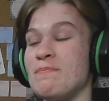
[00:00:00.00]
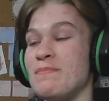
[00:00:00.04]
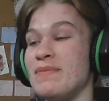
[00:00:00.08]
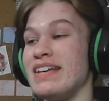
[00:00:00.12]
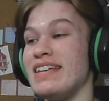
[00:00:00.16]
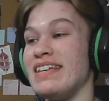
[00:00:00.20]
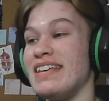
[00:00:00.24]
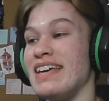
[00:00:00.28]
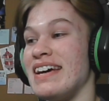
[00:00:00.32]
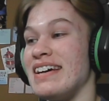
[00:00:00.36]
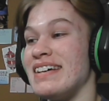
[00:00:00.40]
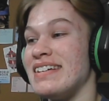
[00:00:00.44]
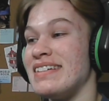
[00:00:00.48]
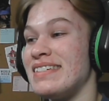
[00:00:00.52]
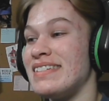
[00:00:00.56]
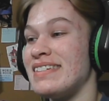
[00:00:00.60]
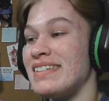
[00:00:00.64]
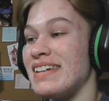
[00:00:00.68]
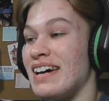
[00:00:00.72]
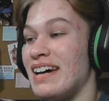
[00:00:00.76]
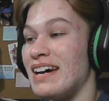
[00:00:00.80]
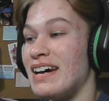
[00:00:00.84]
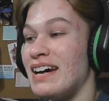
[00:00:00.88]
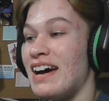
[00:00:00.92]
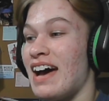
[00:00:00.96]
but yes,
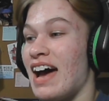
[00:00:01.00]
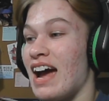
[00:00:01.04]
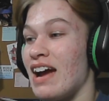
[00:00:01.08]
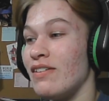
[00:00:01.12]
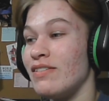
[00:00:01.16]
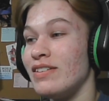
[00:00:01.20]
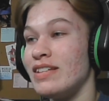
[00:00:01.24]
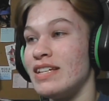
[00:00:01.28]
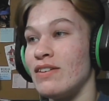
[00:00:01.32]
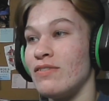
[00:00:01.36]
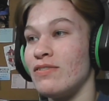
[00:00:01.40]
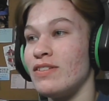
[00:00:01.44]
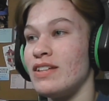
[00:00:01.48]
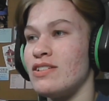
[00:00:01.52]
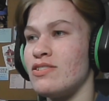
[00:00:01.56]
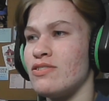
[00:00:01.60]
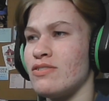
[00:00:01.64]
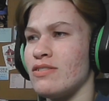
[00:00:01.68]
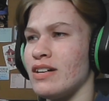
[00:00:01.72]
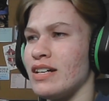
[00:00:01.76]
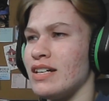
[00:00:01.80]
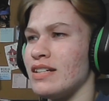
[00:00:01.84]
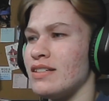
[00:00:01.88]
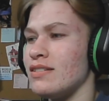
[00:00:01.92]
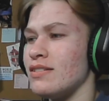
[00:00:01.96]
uh, I will definitely
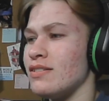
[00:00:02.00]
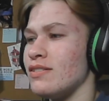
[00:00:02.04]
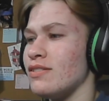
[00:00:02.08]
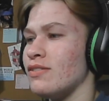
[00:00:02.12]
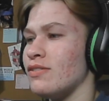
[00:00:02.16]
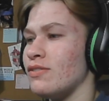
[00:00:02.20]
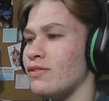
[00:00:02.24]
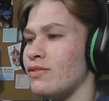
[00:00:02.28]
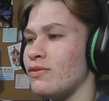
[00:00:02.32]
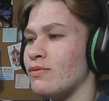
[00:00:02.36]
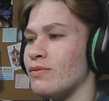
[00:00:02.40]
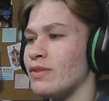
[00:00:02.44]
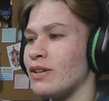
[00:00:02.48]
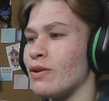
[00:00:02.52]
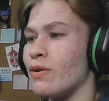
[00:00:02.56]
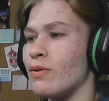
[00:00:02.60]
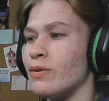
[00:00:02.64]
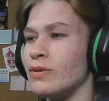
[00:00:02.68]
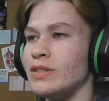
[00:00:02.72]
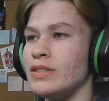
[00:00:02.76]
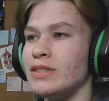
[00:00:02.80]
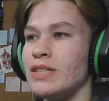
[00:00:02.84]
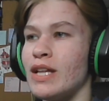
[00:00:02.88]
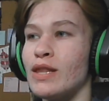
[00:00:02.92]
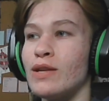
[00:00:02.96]
try to
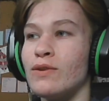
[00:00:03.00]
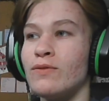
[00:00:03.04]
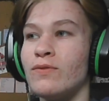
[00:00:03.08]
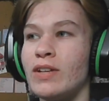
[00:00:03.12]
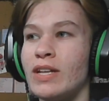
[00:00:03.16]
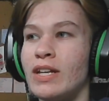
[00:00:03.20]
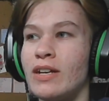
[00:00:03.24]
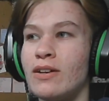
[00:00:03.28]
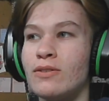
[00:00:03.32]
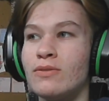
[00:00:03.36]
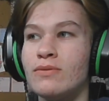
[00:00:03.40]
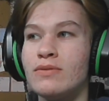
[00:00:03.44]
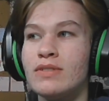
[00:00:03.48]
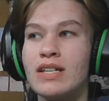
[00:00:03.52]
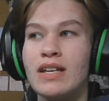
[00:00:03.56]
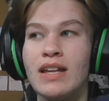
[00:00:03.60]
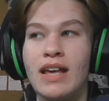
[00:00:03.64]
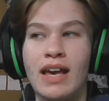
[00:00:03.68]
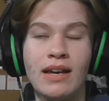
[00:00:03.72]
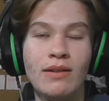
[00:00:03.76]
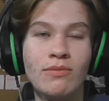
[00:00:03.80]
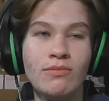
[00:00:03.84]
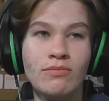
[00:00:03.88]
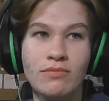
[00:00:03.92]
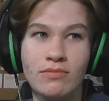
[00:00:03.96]
record another video
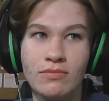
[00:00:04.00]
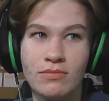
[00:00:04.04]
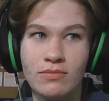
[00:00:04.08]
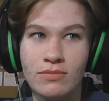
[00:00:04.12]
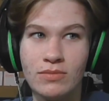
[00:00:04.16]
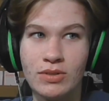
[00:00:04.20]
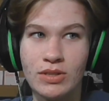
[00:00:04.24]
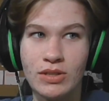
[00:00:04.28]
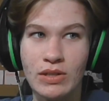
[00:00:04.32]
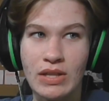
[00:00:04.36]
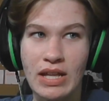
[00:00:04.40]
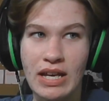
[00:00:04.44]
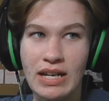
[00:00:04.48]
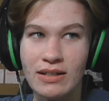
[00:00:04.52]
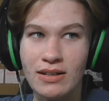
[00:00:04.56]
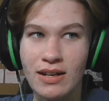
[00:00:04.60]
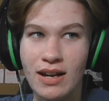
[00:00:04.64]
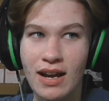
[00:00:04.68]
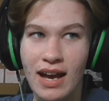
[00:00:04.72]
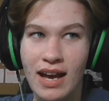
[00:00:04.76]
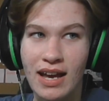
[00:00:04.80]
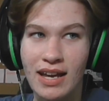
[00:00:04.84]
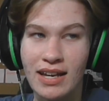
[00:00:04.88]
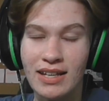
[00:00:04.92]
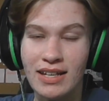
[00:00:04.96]
today so that
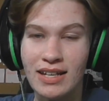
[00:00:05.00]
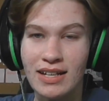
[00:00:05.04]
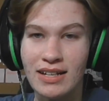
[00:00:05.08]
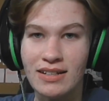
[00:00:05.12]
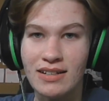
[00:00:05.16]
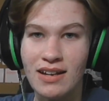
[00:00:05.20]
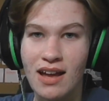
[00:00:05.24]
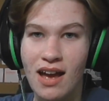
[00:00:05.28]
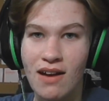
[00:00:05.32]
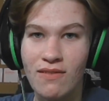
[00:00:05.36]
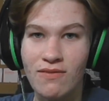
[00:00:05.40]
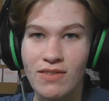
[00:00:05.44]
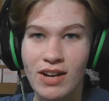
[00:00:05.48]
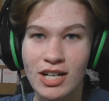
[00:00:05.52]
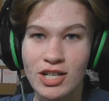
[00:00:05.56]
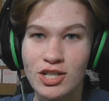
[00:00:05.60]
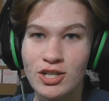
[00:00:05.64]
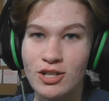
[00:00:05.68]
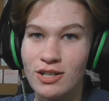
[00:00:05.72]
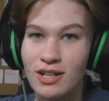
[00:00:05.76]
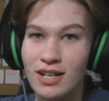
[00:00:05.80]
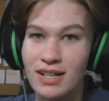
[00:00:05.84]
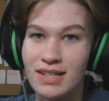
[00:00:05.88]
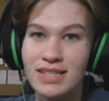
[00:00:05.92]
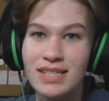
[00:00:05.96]
I can have
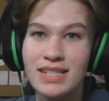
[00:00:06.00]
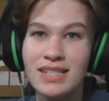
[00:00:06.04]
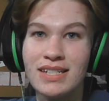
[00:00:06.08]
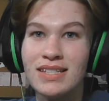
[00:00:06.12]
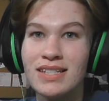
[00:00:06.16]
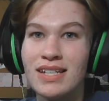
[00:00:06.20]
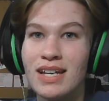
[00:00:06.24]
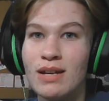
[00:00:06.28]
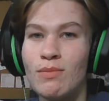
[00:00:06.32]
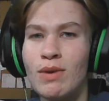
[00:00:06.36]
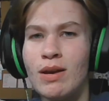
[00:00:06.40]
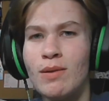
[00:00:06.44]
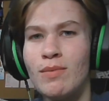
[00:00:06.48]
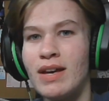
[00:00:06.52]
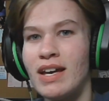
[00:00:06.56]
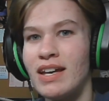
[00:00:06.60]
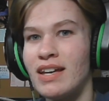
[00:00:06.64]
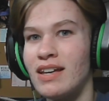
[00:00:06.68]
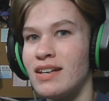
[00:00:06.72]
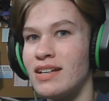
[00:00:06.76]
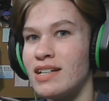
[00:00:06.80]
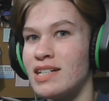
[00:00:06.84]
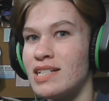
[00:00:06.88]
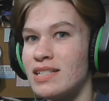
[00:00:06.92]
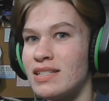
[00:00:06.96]
extra content and maybe I
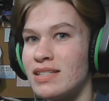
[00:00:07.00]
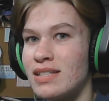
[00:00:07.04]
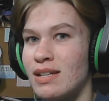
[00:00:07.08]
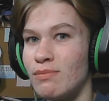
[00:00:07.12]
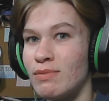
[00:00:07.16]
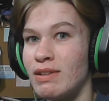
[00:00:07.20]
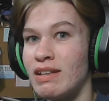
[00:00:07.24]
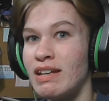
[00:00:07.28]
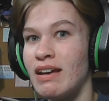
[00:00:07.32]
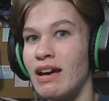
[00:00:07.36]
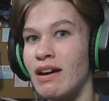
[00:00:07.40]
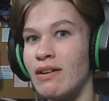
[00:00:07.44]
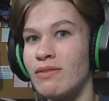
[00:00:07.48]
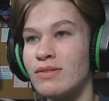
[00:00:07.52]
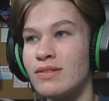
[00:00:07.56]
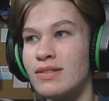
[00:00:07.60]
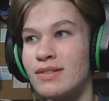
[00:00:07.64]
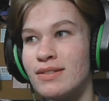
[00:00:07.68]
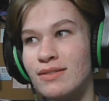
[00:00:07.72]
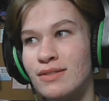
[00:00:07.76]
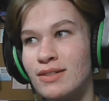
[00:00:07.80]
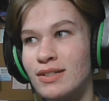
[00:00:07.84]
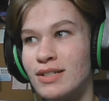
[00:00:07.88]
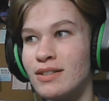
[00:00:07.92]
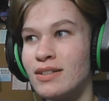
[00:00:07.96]
can get something out
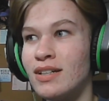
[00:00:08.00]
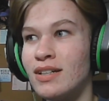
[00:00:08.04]
sooner.